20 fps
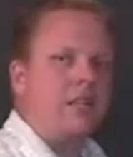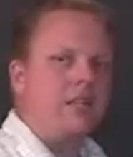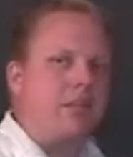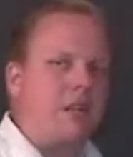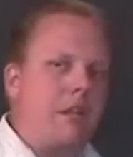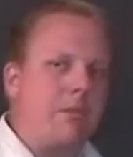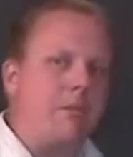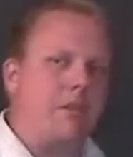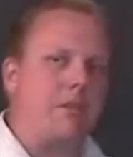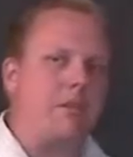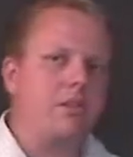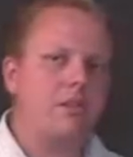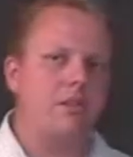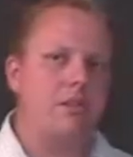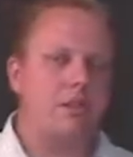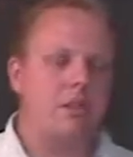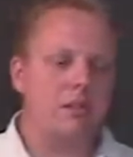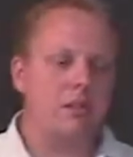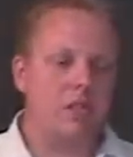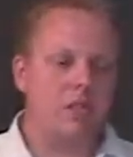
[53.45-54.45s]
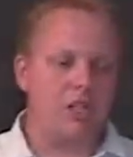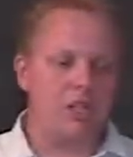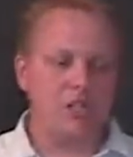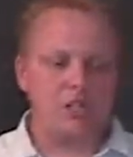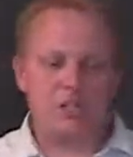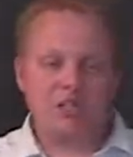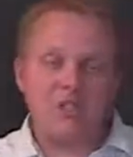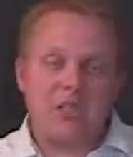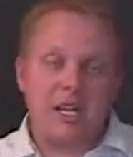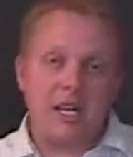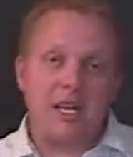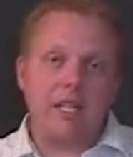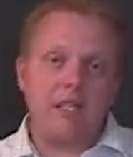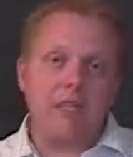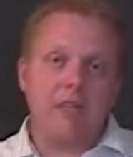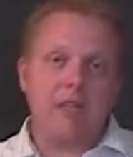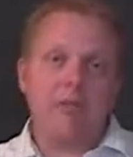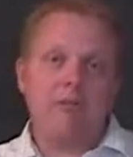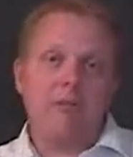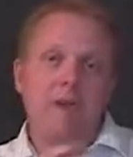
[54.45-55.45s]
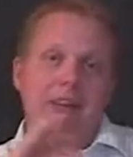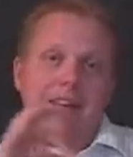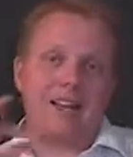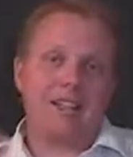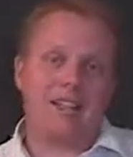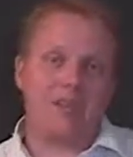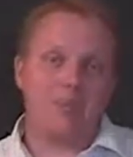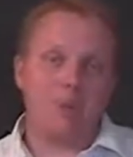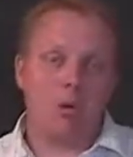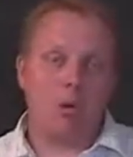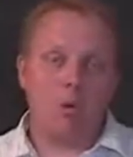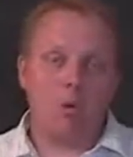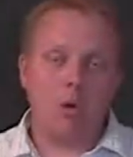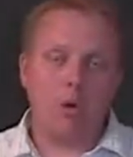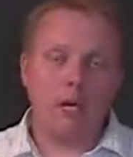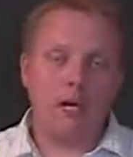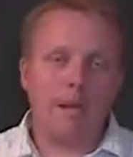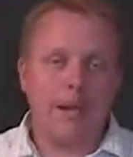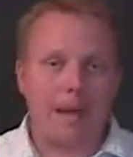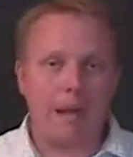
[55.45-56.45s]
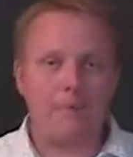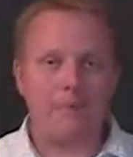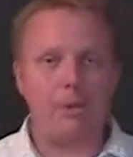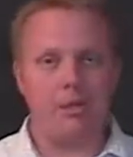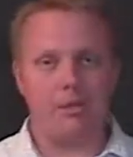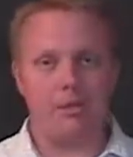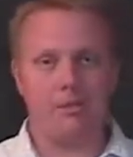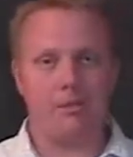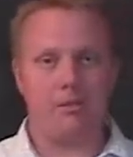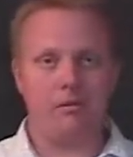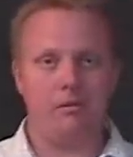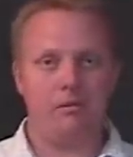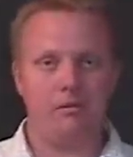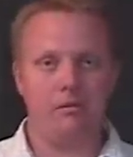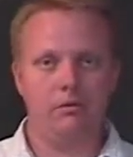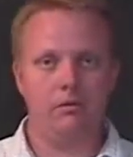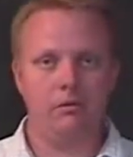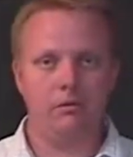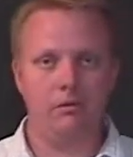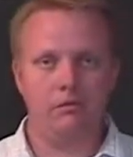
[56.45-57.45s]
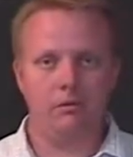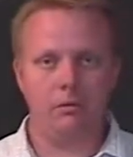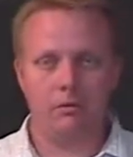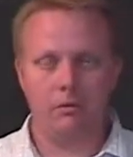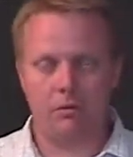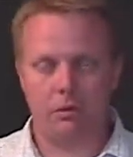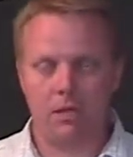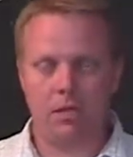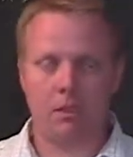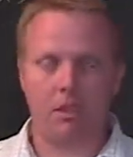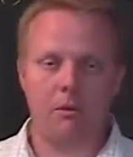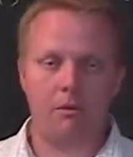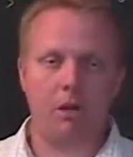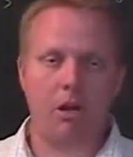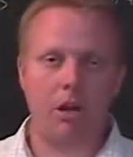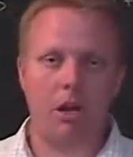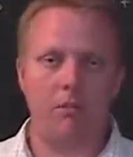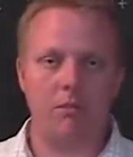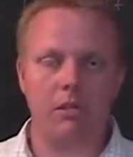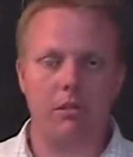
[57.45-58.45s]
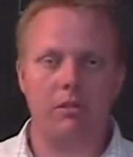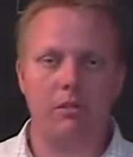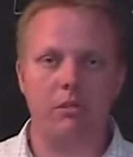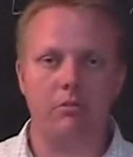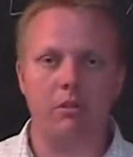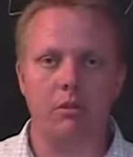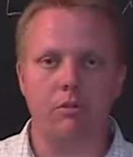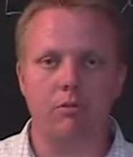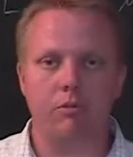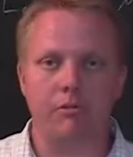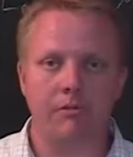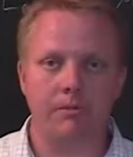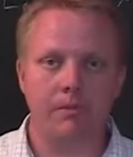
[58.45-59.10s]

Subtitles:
statements just state the facts about what happens when we're talking about objects that move.